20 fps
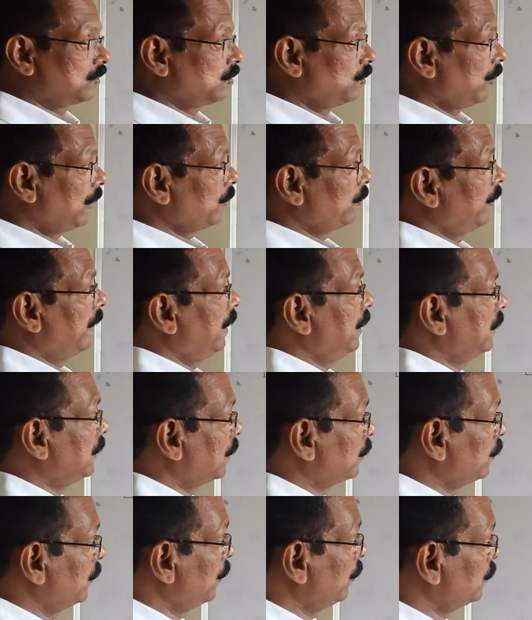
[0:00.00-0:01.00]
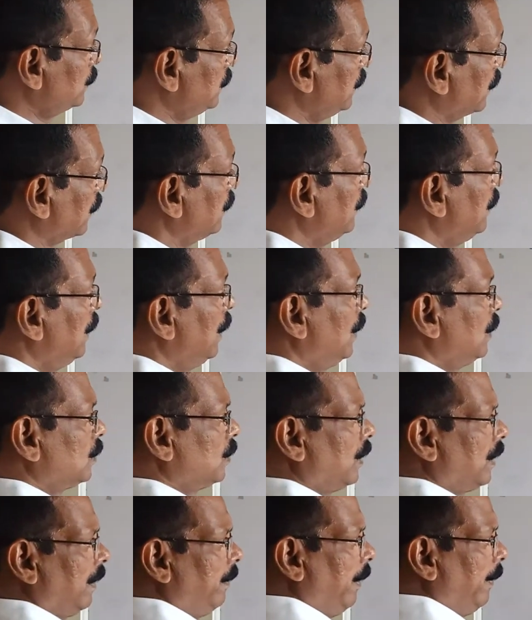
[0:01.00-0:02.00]
So what we get, that we have to see here.
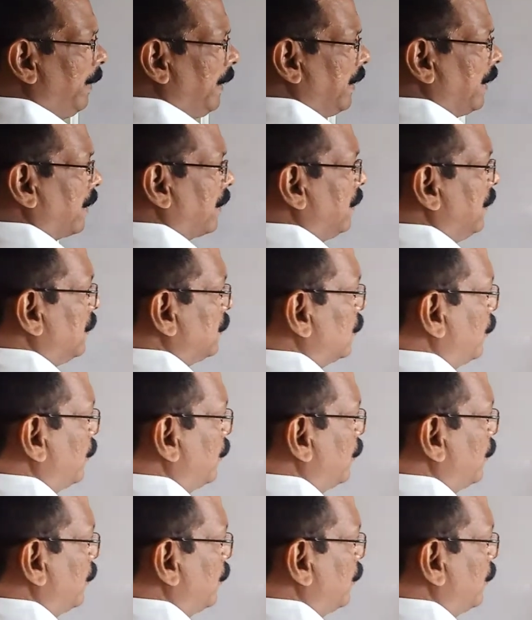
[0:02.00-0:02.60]
So remember here.